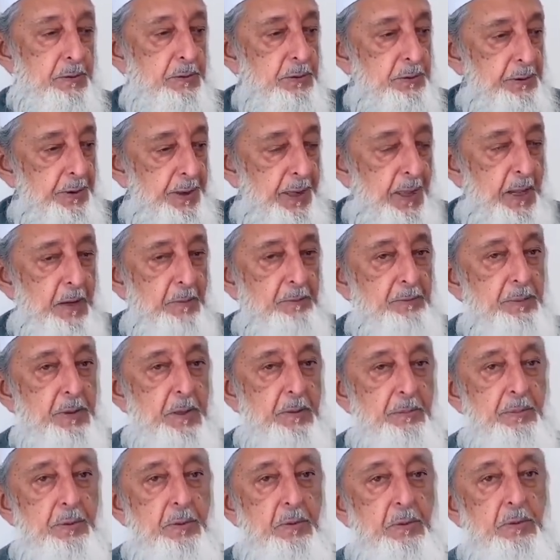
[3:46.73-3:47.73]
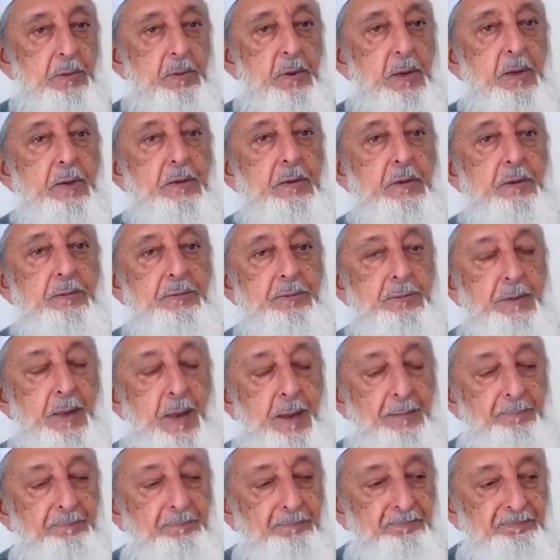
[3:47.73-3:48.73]
to help people to
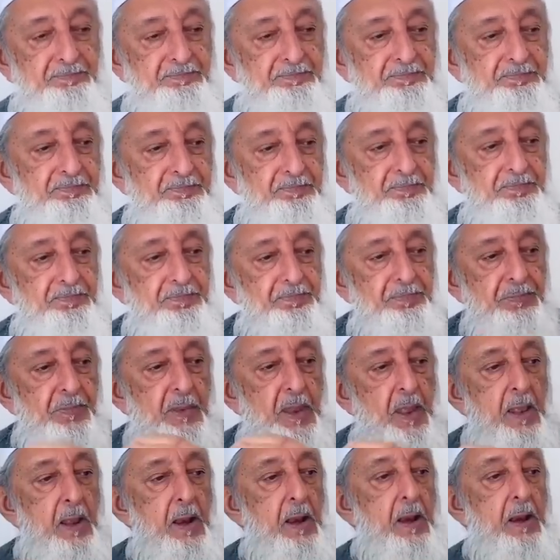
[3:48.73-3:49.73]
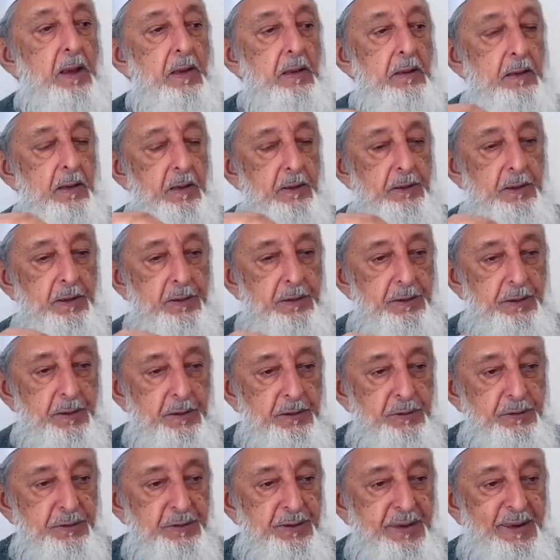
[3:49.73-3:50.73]
understand that the
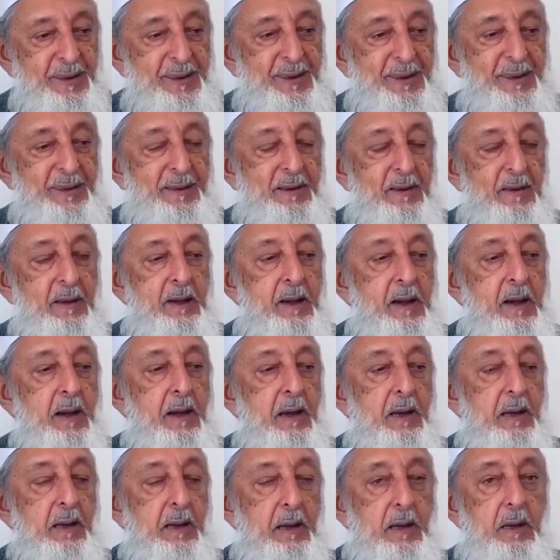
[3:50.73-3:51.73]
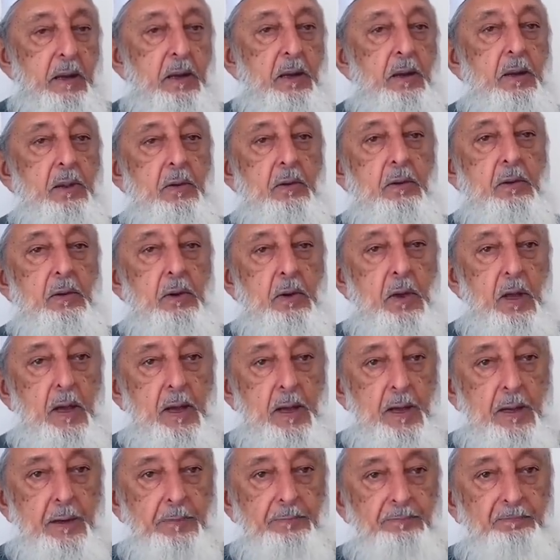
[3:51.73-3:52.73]
Tashkeel in the
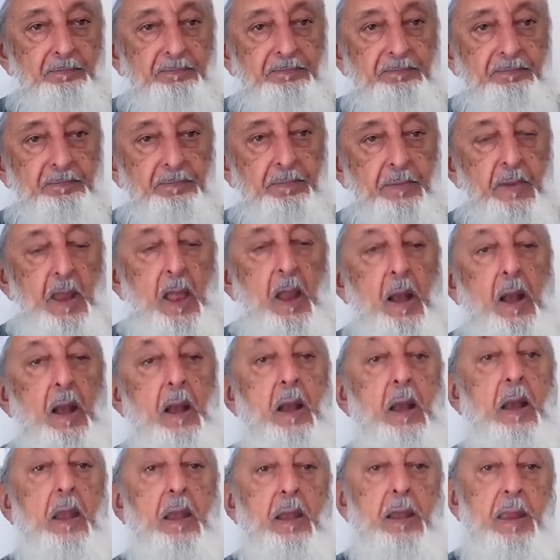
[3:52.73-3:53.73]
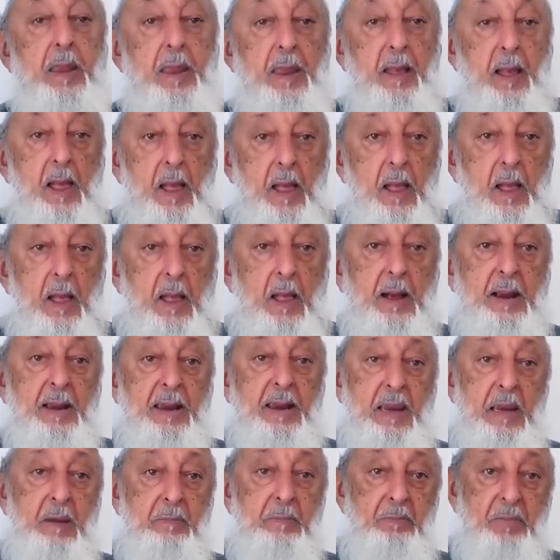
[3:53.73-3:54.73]
Quran, they are
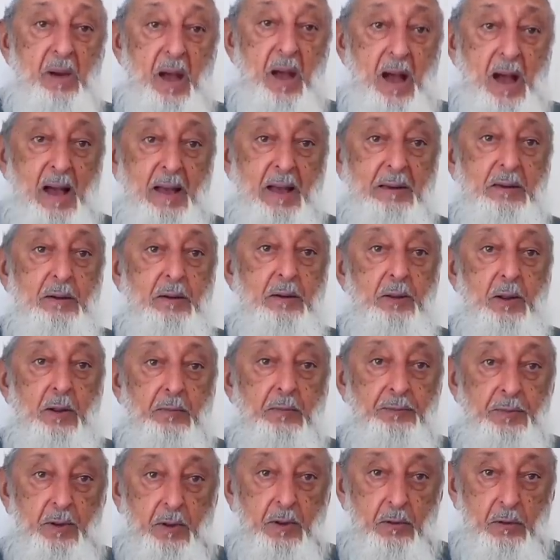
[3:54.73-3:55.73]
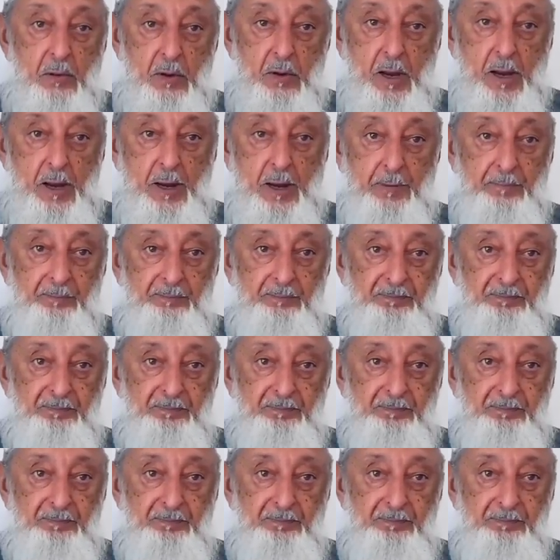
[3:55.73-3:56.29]
a part of the Quran.